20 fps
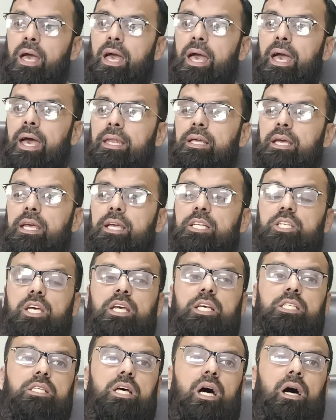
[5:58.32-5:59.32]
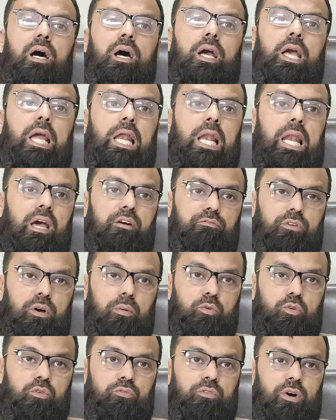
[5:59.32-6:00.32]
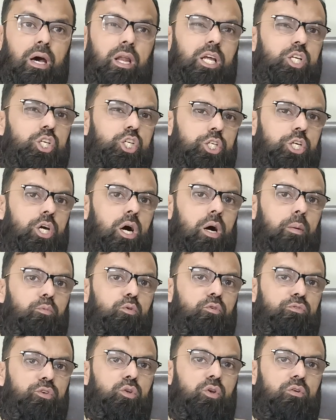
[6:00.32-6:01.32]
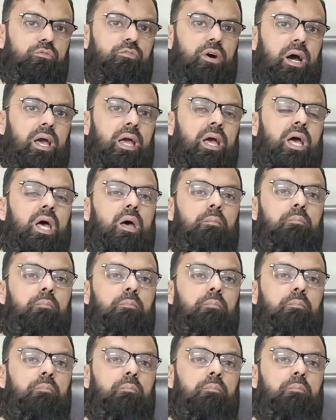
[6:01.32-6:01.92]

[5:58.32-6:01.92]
And it is a clever move or a sharp move. You know why?